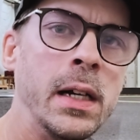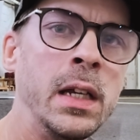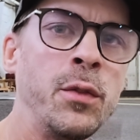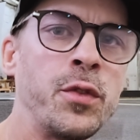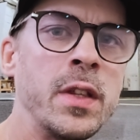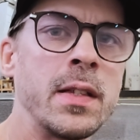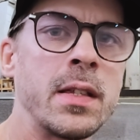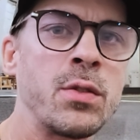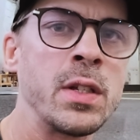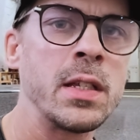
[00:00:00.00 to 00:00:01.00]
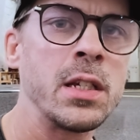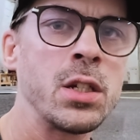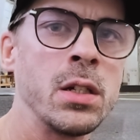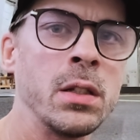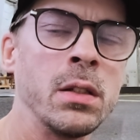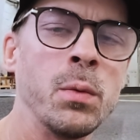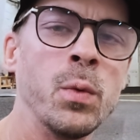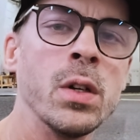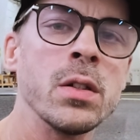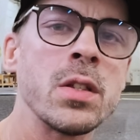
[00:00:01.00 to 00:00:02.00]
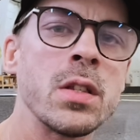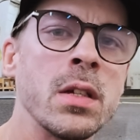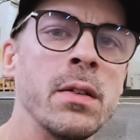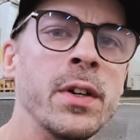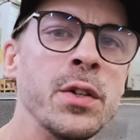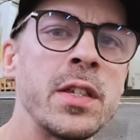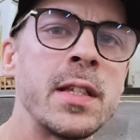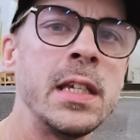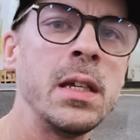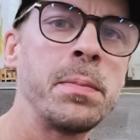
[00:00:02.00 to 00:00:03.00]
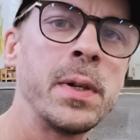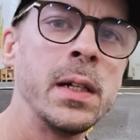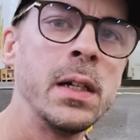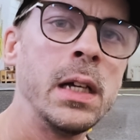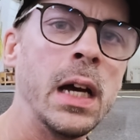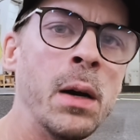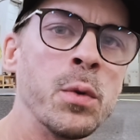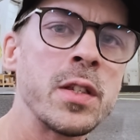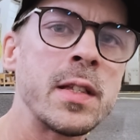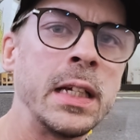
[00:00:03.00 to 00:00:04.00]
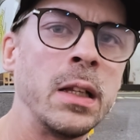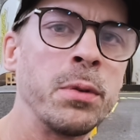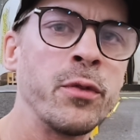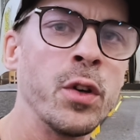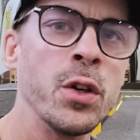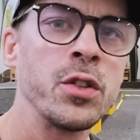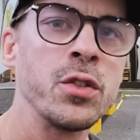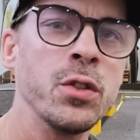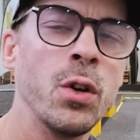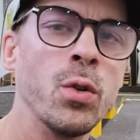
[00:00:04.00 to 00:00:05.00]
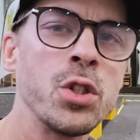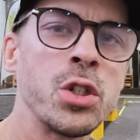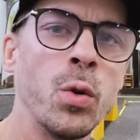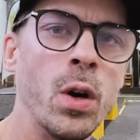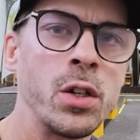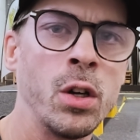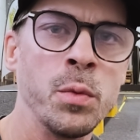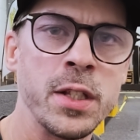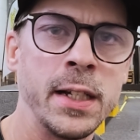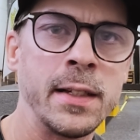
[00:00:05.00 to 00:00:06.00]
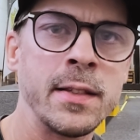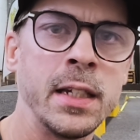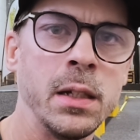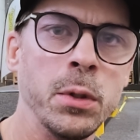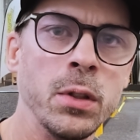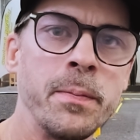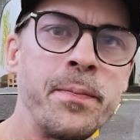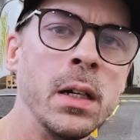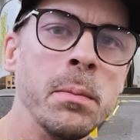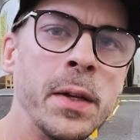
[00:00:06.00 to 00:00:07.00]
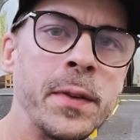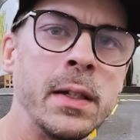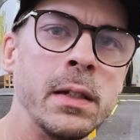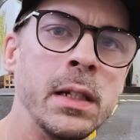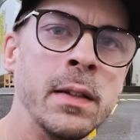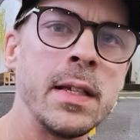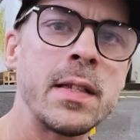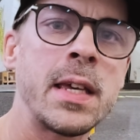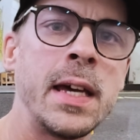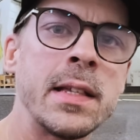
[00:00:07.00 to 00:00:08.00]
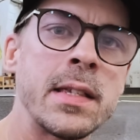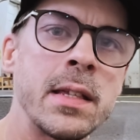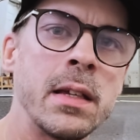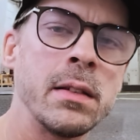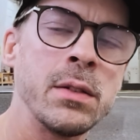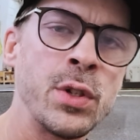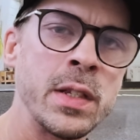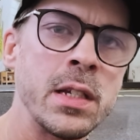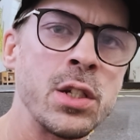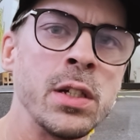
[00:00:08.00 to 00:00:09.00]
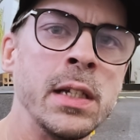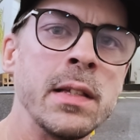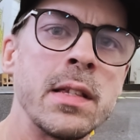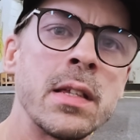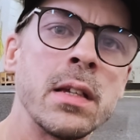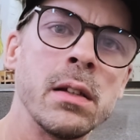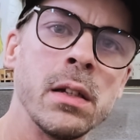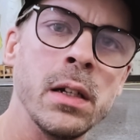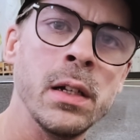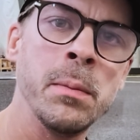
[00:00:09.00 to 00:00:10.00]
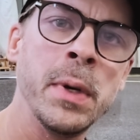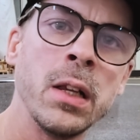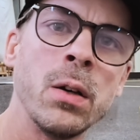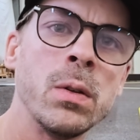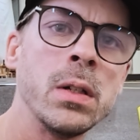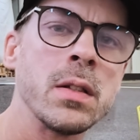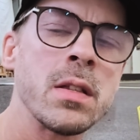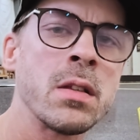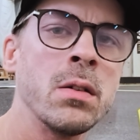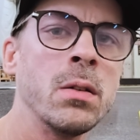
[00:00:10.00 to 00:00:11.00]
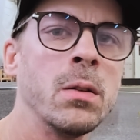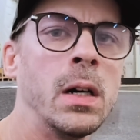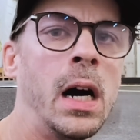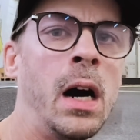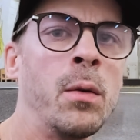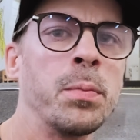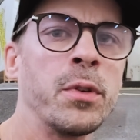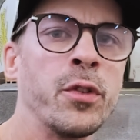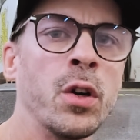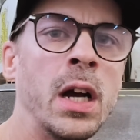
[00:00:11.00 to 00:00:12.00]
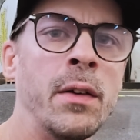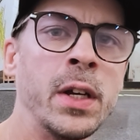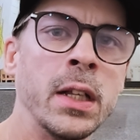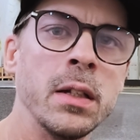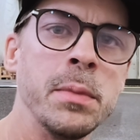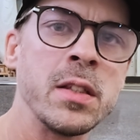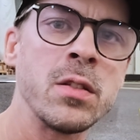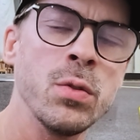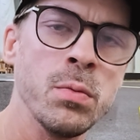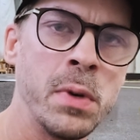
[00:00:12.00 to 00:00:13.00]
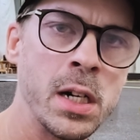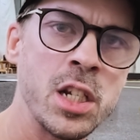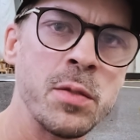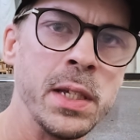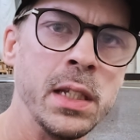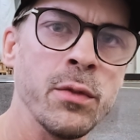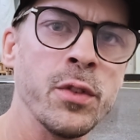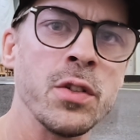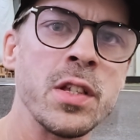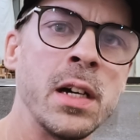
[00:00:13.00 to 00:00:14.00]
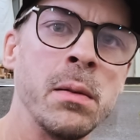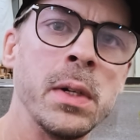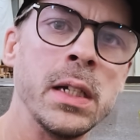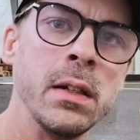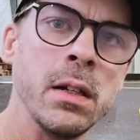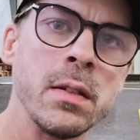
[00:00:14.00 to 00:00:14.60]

if this transition was very steep, I would still prefer to go short, almost like a table. But in this case, the transition is mellow, so I would prefer having a little bit too much speed the first time I hit